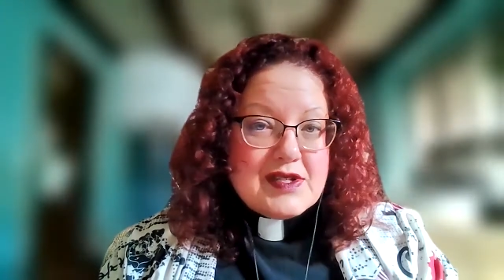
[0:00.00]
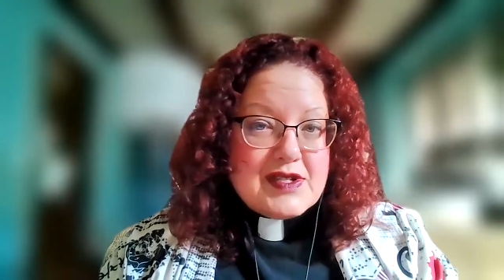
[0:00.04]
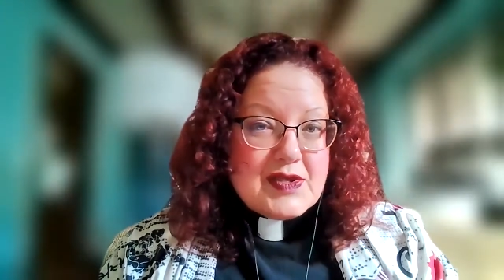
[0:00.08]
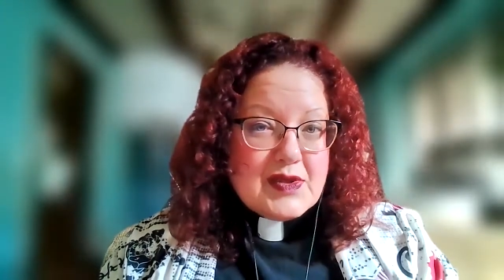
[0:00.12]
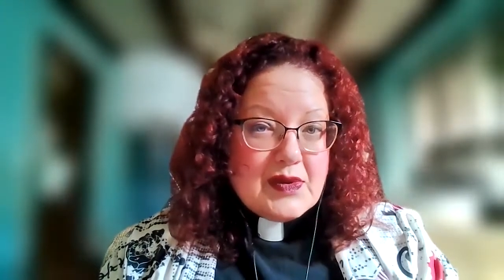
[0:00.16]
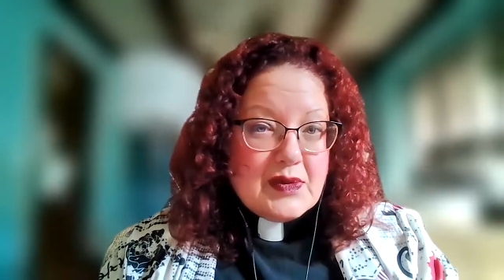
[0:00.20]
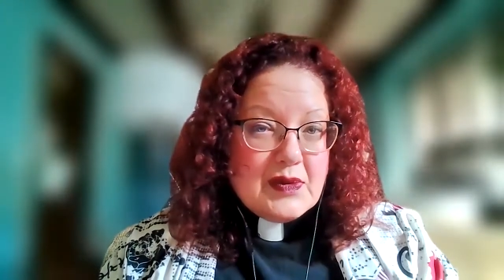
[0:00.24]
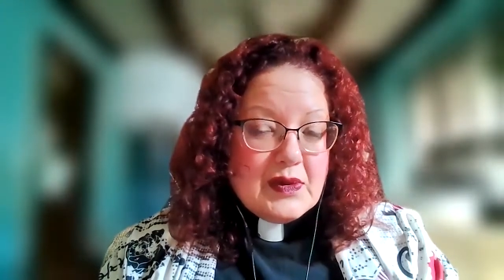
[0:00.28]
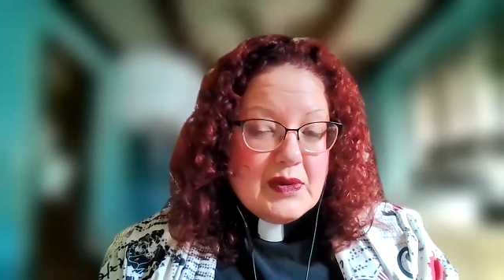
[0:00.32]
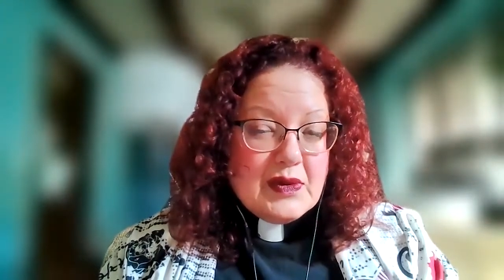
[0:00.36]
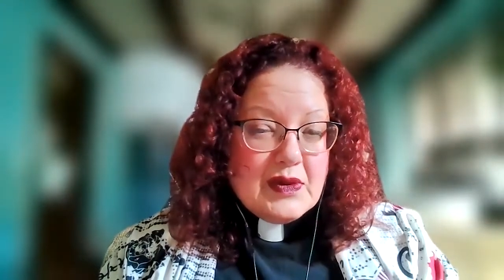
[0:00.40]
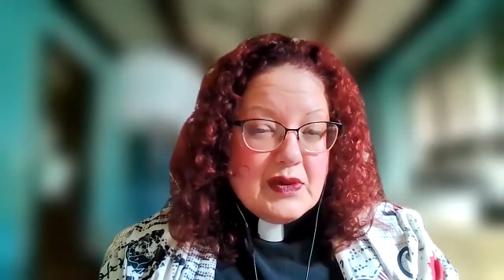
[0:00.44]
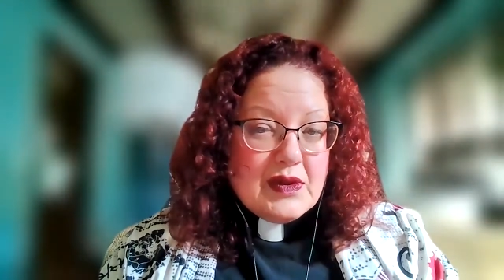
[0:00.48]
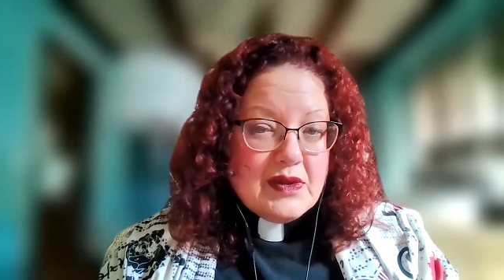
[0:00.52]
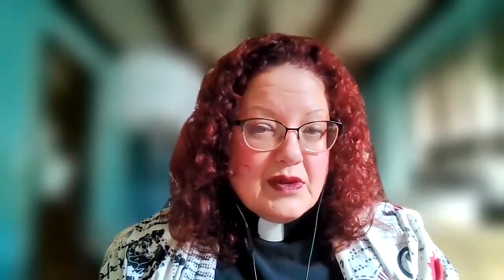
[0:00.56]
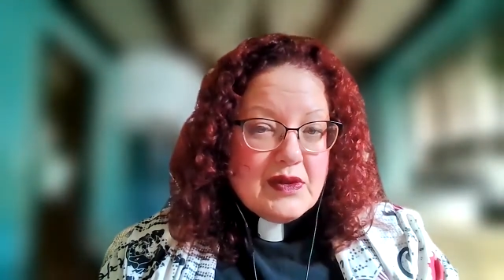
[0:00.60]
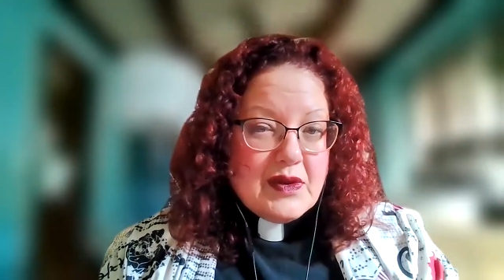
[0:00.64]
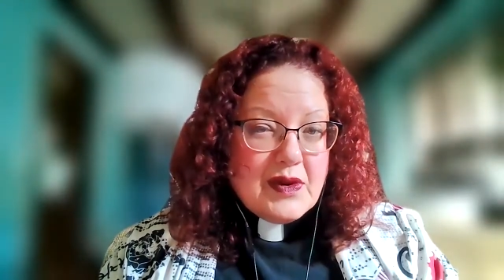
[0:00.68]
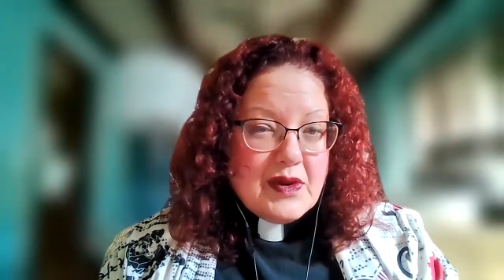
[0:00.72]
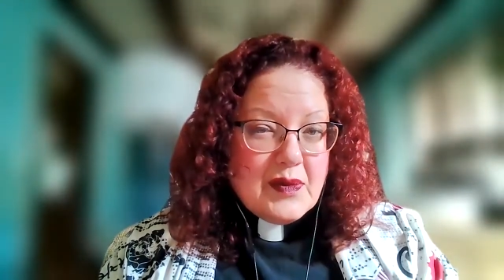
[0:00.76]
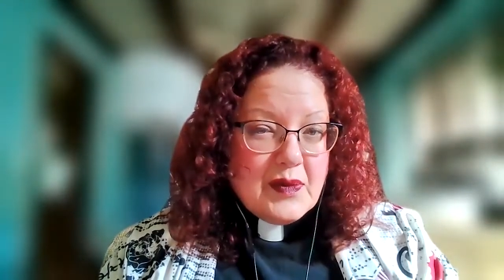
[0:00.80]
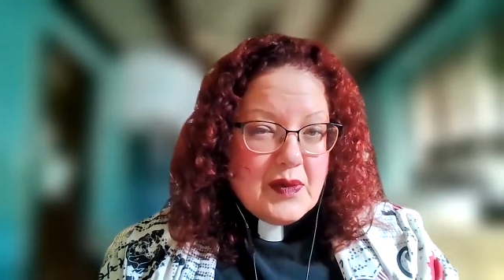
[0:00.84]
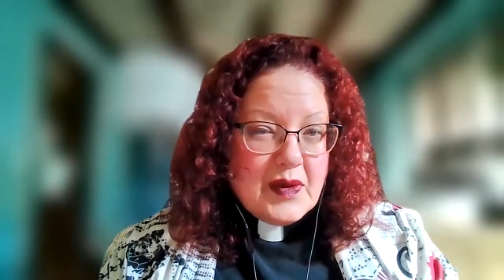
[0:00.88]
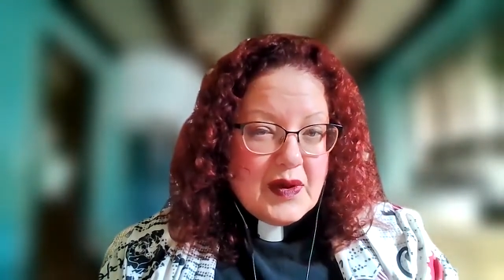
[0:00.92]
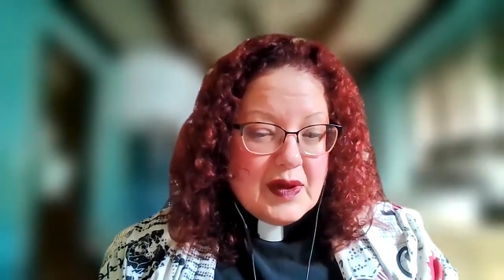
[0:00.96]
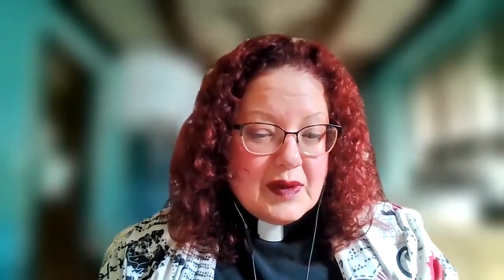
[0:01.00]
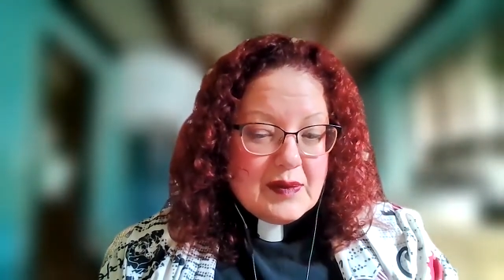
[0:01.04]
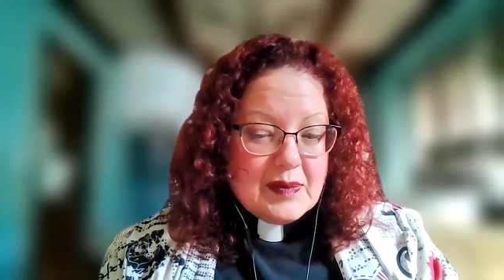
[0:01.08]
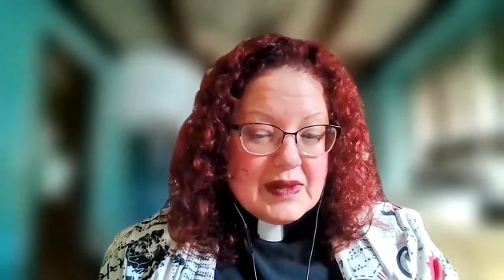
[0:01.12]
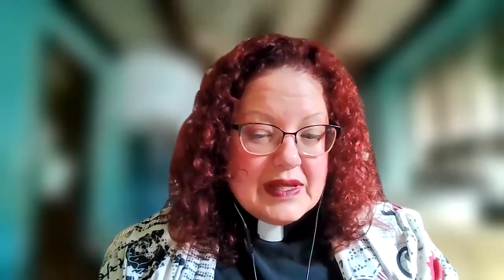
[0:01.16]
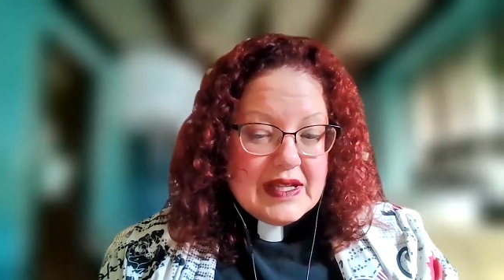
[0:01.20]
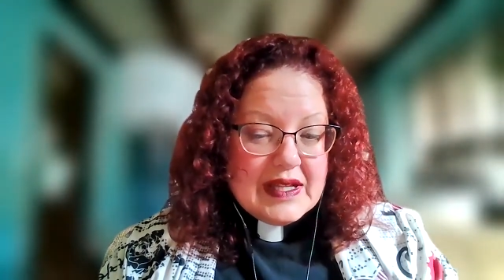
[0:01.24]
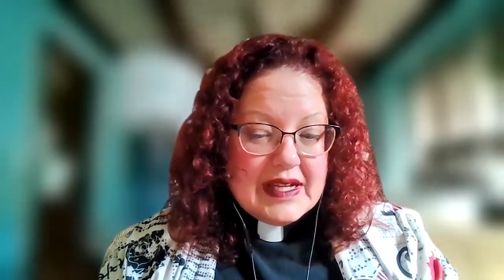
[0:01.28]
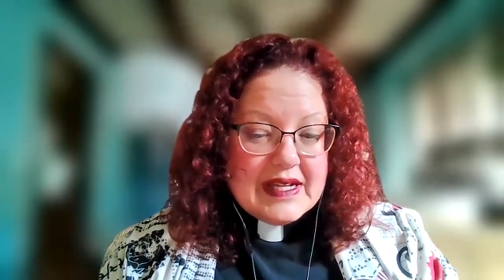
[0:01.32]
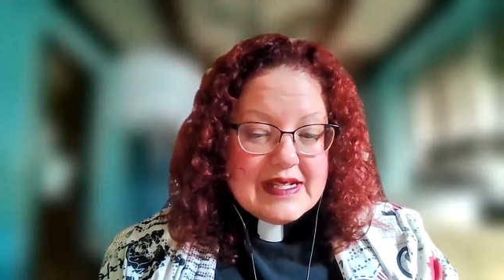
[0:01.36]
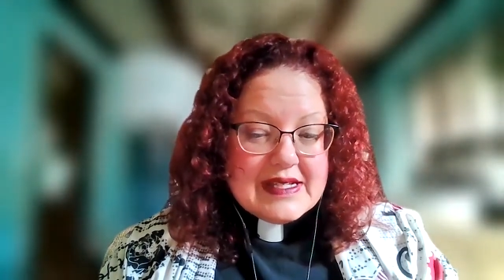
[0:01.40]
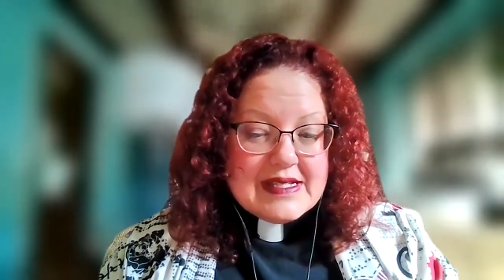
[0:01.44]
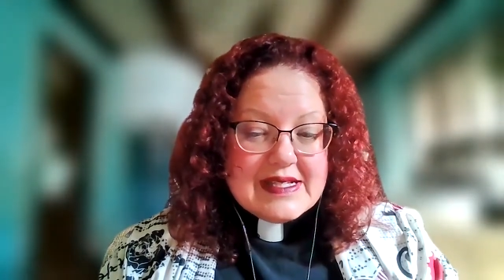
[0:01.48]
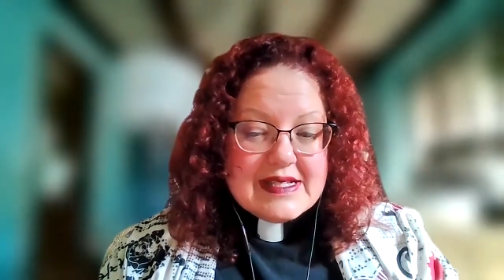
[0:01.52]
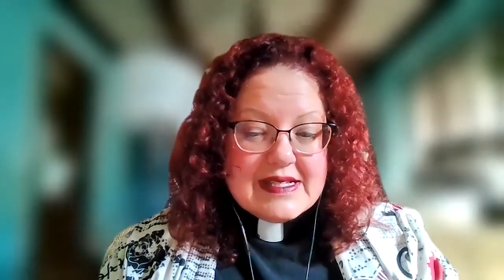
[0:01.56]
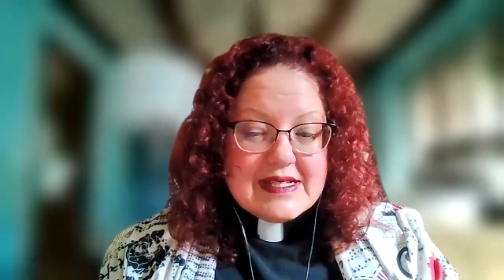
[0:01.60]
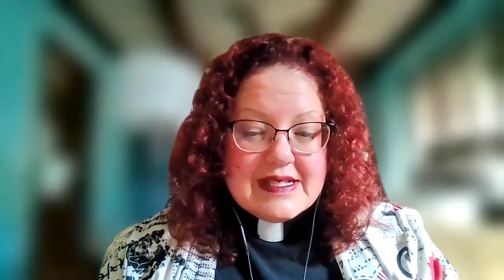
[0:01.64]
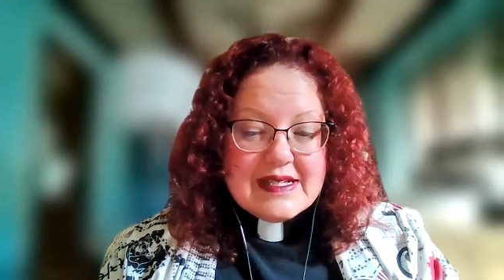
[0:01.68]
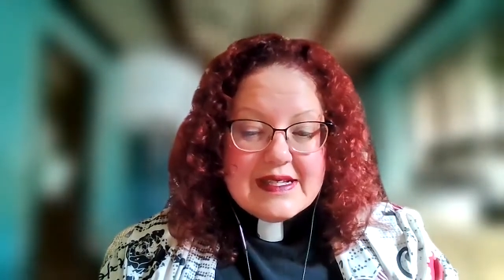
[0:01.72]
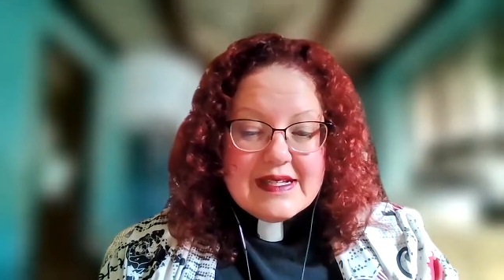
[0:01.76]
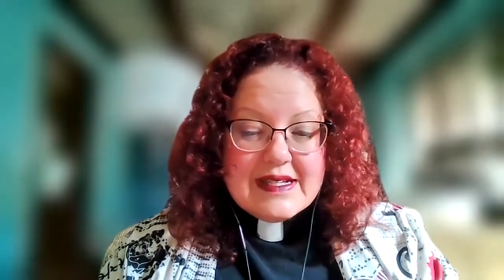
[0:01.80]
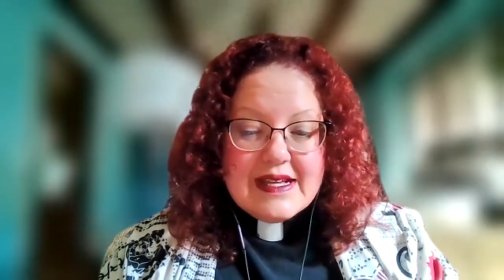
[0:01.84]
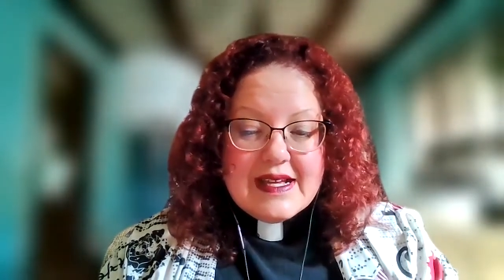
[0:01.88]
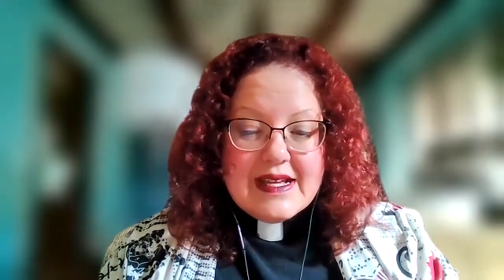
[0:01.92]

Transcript: school or workplace.